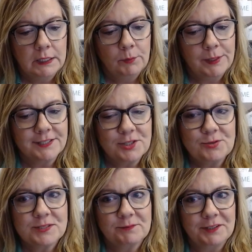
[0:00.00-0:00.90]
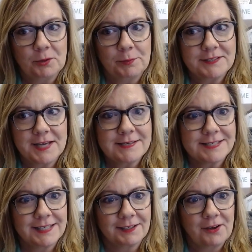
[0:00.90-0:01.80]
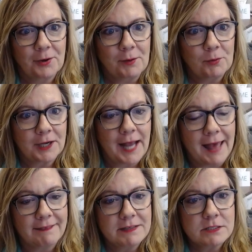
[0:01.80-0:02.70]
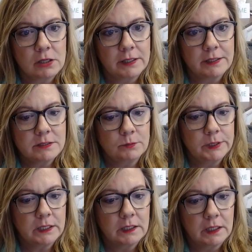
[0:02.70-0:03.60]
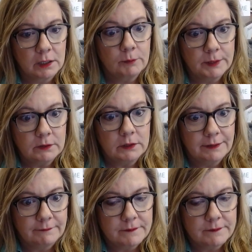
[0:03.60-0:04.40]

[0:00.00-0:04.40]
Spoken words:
We can do a little bit of testing. Okay, we're going to add this on, and do we get an incremental lift?